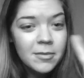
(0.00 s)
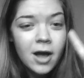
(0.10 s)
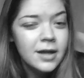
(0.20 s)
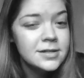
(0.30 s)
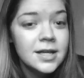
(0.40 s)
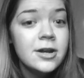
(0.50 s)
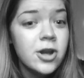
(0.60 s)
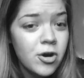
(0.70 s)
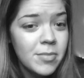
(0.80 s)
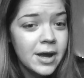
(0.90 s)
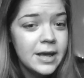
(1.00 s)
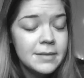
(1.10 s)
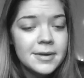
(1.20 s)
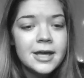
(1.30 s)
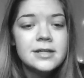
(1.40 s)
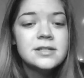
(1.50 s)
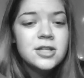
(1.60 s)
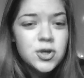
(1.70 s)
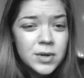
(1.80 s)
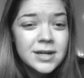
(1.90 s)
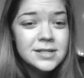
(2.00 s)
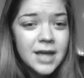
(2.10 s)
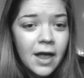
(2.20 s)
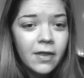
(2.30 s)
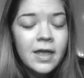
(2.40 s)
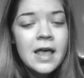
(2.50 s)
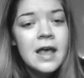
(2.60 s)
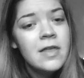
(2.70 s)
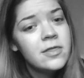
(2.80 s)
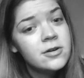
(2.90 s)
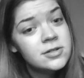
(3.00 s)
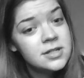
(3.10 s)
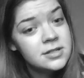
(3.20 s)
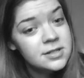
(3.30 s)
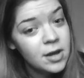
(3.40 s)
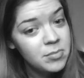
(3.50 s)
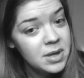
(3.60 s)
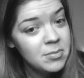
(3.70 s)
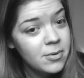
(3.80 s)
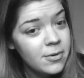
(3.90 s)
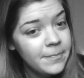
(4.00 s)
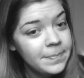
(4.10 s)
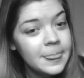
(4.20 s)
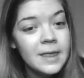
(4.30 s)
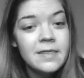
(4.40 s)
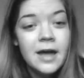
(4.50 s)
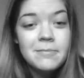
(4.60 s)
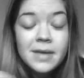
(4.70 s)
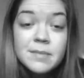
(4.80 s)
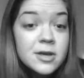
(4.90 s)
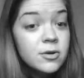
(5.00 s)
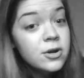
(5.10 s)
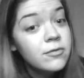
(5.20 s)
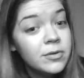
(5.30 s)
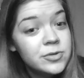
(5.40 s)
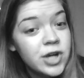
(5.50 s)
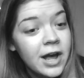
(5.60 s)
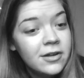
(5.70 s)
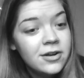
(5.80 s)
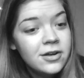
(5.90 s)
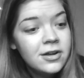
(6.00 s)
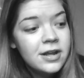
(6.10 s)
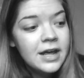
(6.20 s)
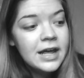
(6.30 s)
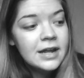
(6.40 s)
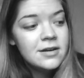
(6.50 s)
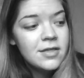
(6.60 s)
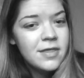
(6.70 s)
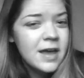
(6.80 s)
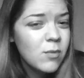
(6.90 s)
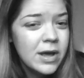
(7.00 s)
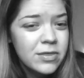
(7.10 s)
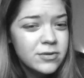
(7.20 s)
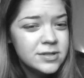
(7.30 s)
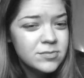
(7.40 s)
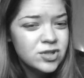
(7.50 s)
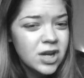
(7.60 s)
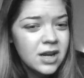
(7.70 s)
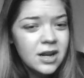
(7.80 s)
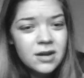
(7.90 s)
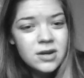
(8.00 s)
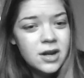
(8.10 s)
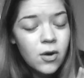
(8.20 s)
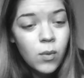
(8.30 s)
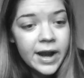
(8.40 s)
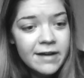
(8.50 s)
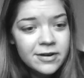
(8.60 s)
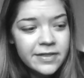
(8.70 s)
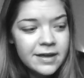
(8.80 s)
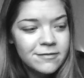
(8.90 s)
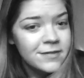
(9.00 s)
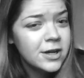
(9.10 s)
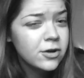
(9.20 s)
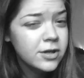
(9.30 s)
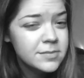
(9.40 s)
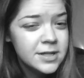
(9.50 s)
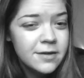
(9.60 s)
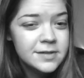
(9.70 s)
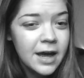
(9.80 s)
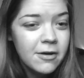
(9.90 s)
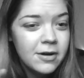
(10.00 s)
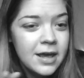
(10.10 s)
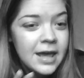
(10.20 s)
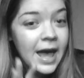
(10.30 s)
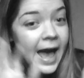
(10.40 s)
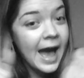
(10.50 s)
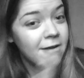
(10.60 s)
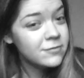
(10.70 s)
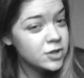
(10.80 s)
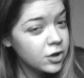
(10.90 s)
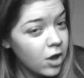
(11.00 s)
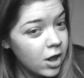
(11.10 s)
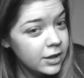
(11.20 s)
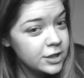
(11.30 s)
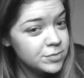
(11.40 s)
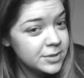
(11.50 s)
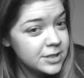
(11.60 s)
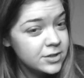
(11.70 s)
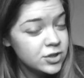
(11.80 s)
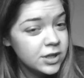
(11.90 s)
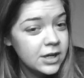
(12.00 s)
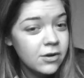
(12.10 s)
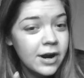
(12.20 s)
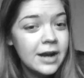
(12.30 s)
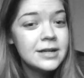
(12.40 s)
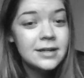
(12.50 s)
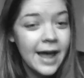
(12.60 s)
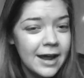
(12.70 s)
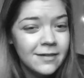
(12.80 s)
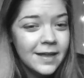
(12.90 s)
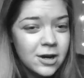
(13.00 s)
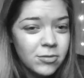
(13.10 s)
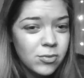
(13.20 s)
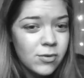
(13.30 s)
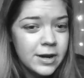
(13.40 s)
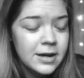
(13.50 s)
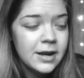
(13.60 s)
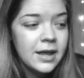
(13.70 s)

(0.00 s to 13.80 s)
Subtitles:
not going to say nobody, because you can tell there's some people that maybe you knew from childhood and they went through some shit and, you know, whatever, they figured themselves out after college potentially, or at a later point,